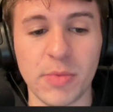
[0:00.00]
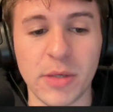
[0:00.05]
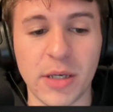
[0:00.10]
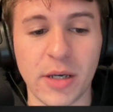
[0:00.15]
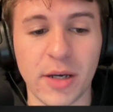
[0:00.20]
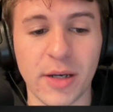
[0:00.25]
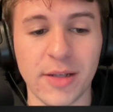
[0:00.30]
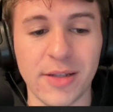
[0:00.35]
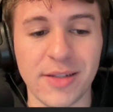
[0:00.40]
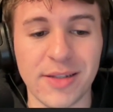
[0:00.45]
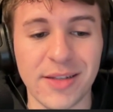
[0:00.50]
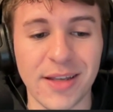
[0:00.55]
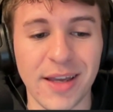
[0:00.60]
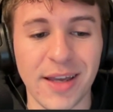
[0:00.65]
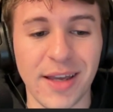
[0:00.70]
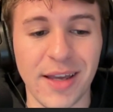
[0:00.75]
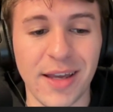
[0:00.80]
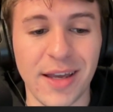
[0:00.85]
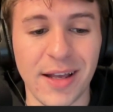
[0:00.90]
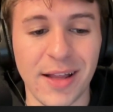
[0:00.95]
Because,
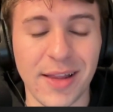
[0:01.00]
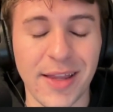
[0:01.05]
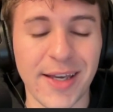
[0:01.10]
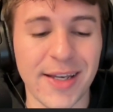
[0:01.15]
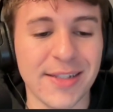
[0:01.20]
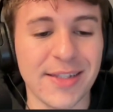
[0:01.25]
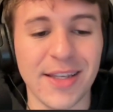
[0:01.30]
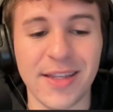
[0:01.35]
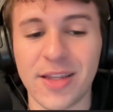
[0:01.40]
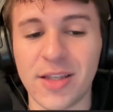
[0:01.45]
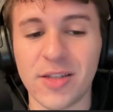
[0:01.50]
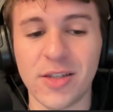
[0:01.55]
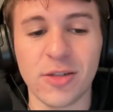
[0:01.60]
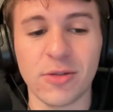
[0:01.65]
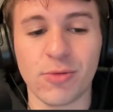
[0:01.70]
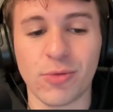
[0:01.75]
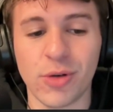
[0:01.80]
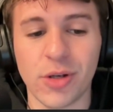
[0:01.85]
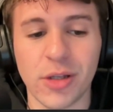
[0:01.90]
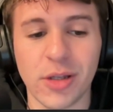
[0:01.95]
like I said, this
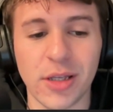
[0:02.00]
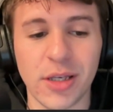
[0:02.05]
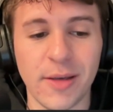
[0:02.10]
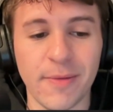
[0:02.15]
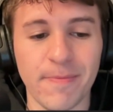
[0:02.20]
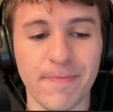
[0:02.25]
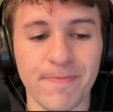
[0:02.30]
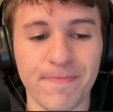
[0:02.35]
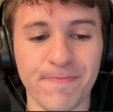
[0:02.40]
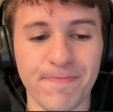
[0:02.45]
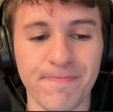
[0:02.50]
is really